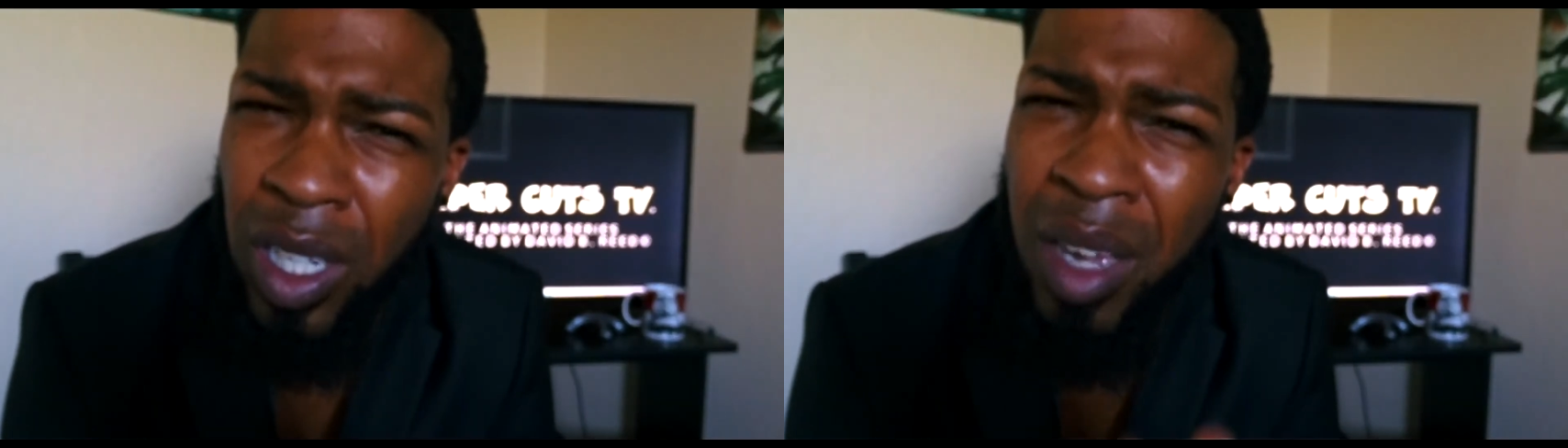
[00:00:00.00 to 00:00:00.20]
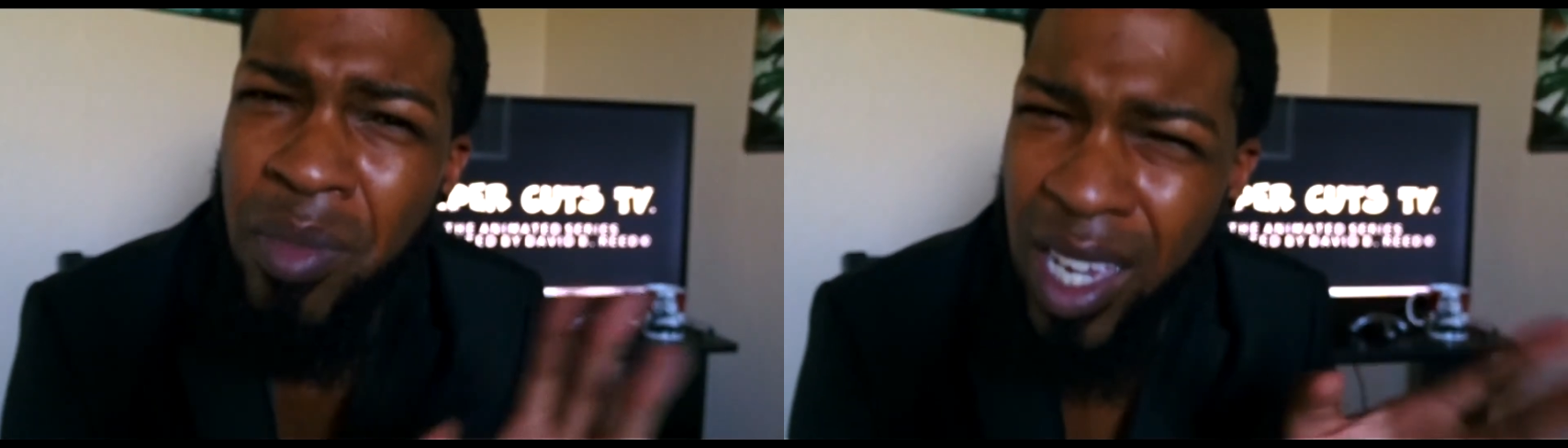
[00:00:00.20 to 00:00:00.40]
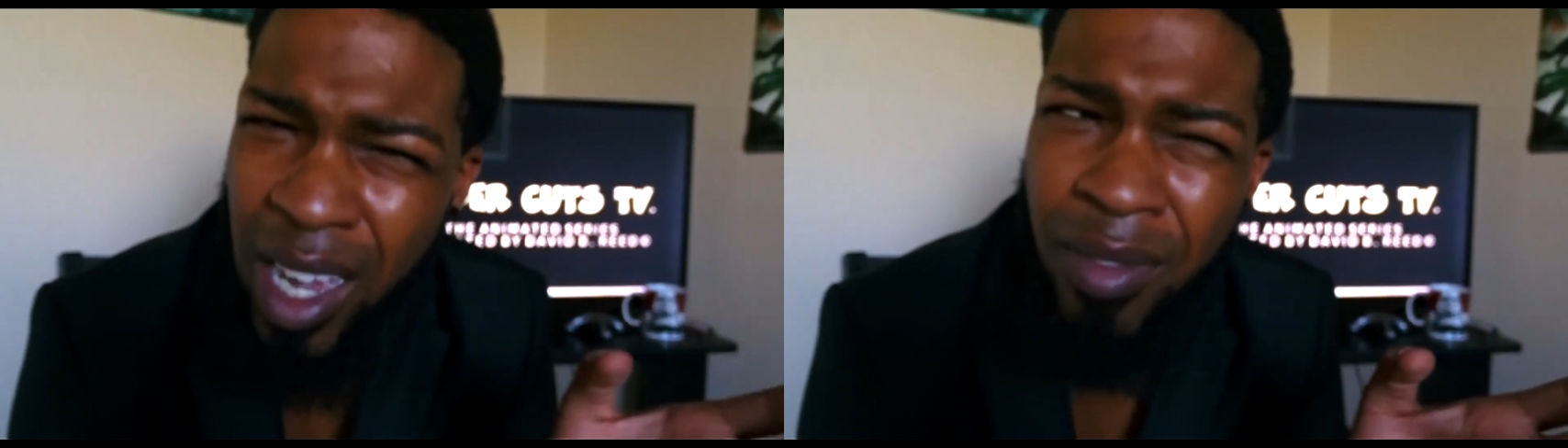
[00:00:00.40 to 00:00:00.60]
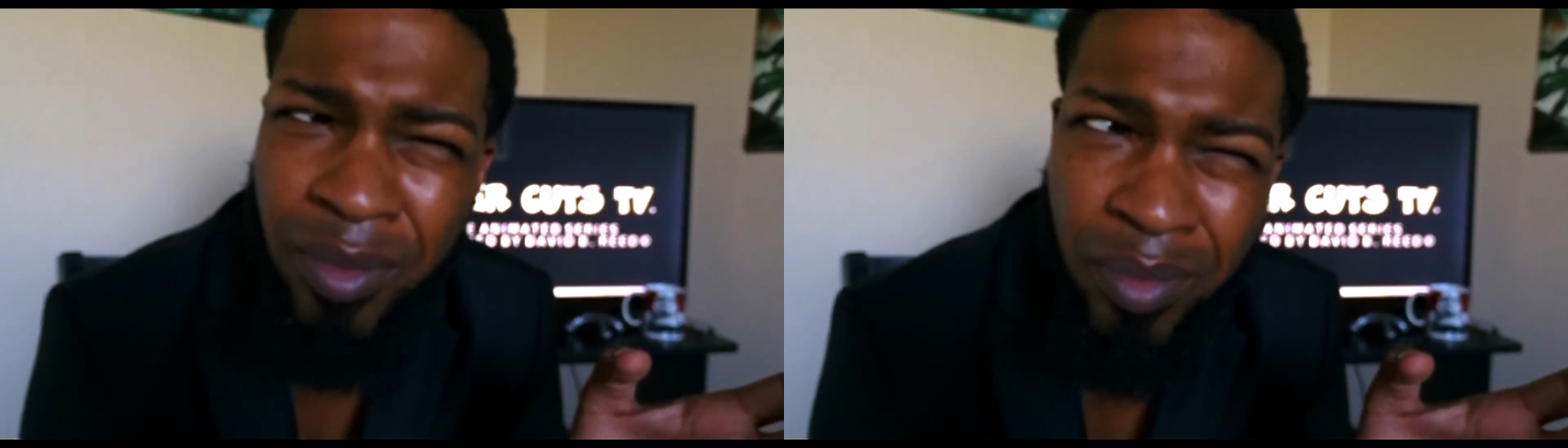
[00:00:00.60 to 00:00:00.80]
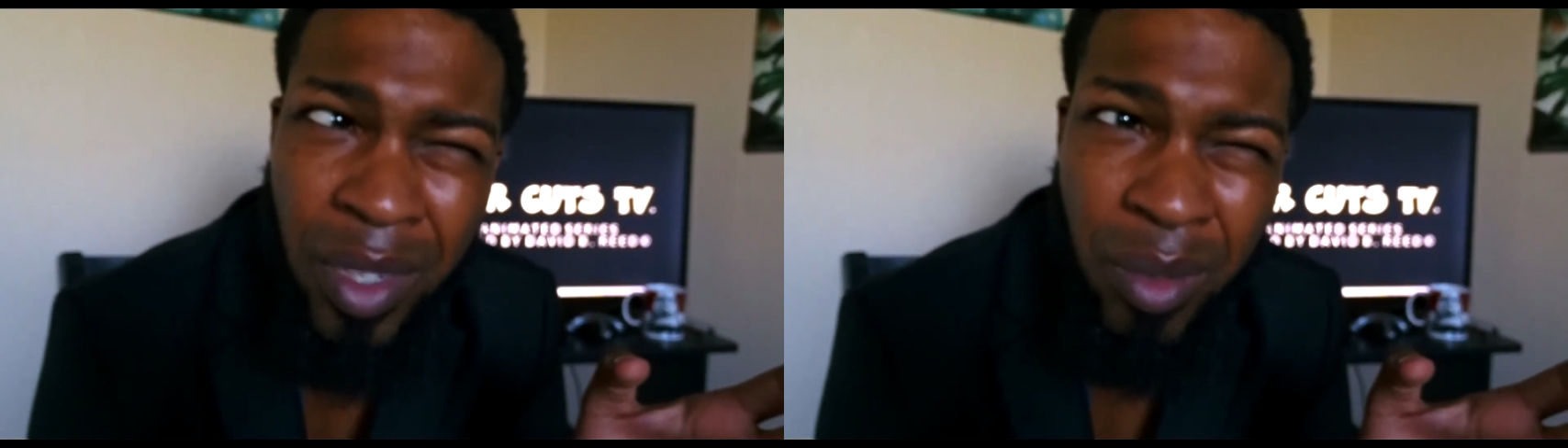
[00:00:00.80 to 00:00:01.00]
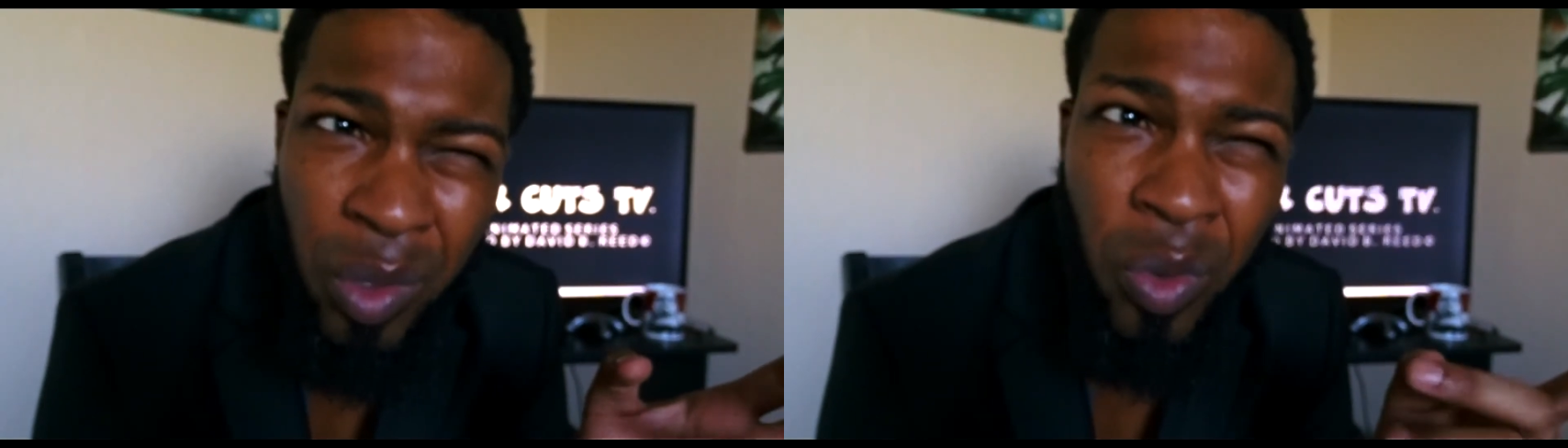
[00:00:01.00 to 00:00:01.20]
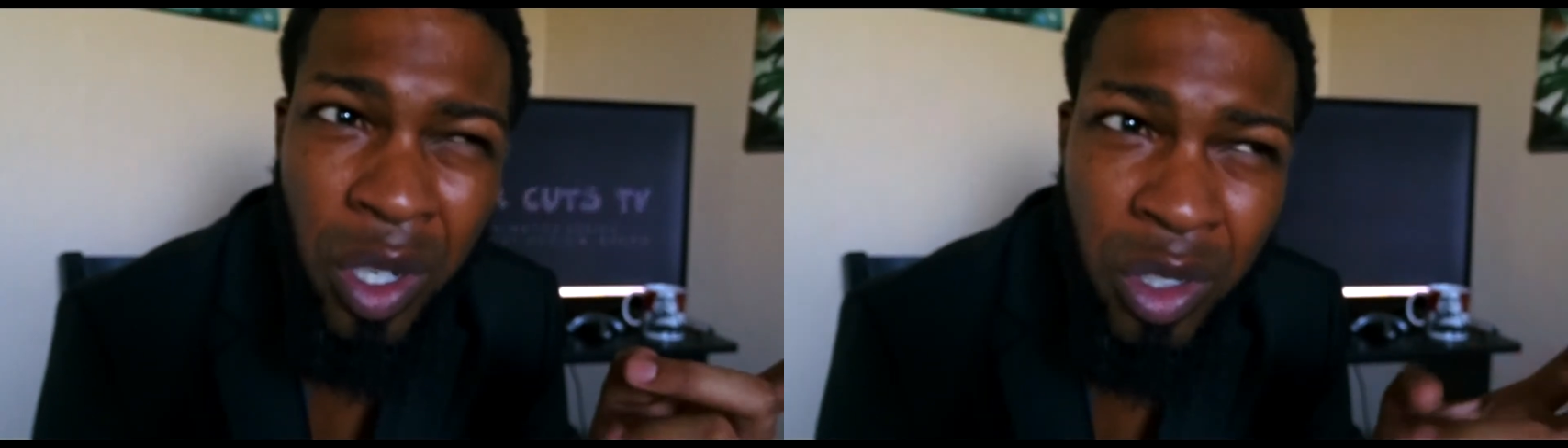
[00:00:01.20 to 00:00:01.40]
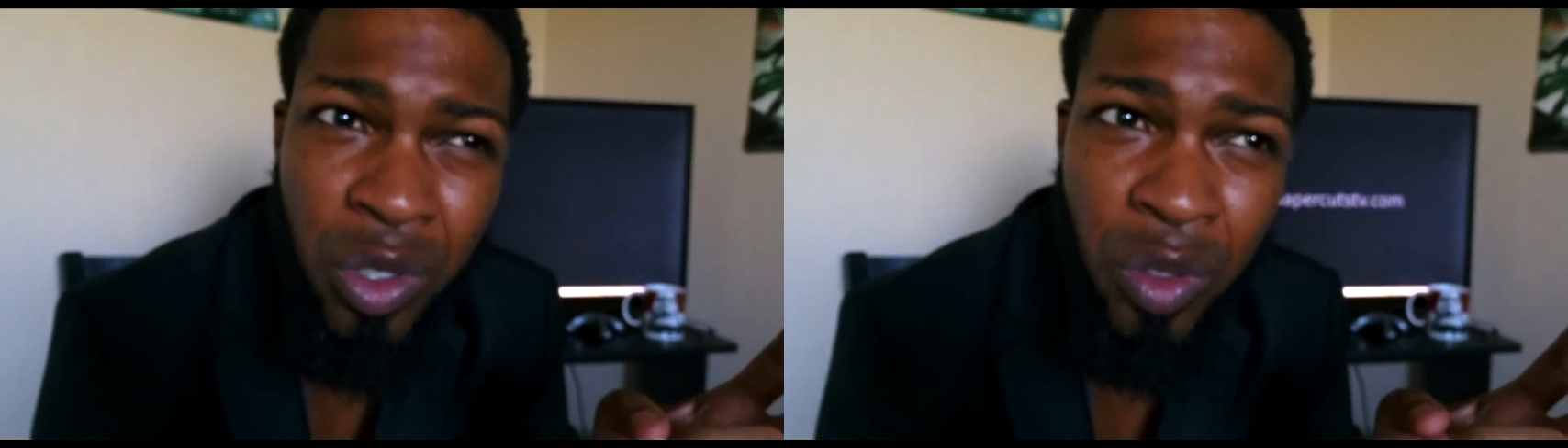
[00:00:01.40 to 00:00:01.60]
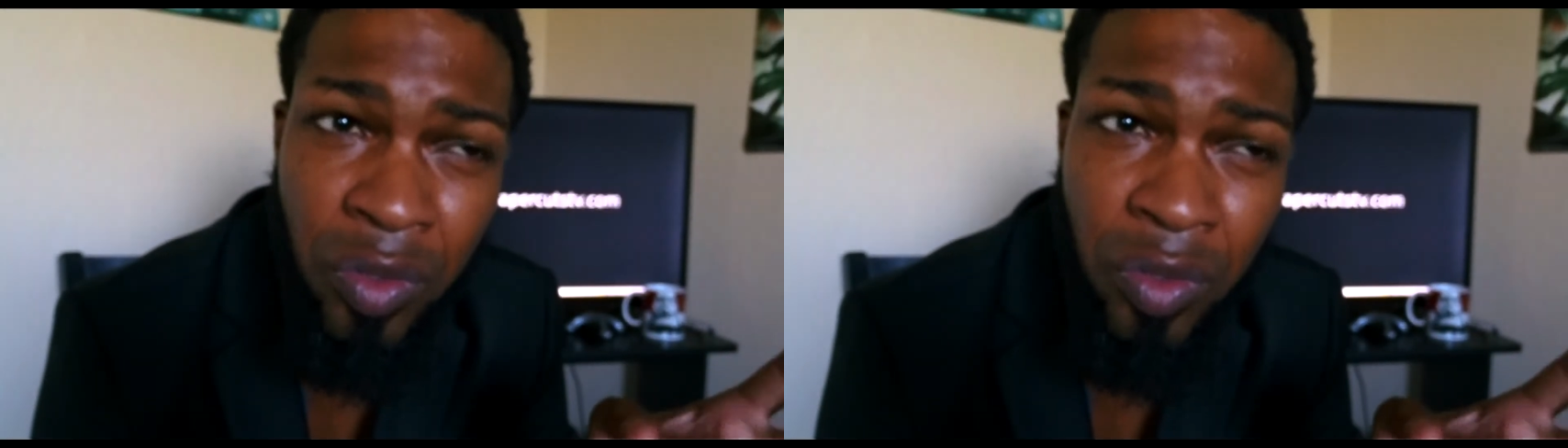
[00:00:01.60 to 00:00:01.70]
I may have maybe 1 or 2